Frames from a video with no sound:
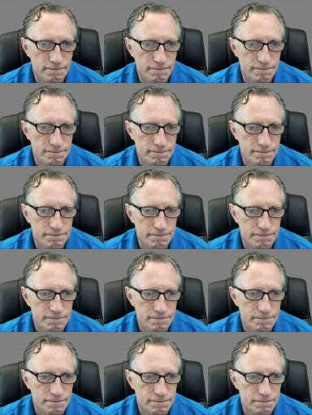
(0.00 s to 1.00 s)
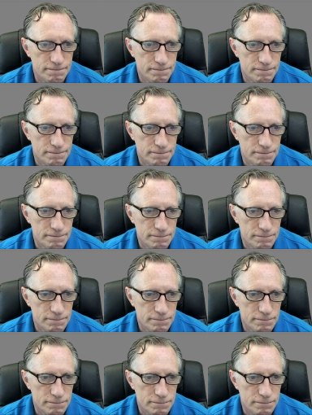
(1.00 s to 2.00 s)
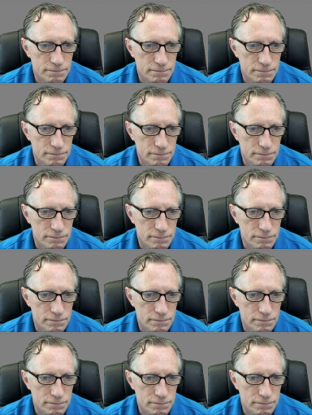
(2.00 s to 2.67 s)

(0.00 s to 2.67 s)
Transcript: (no one is talking)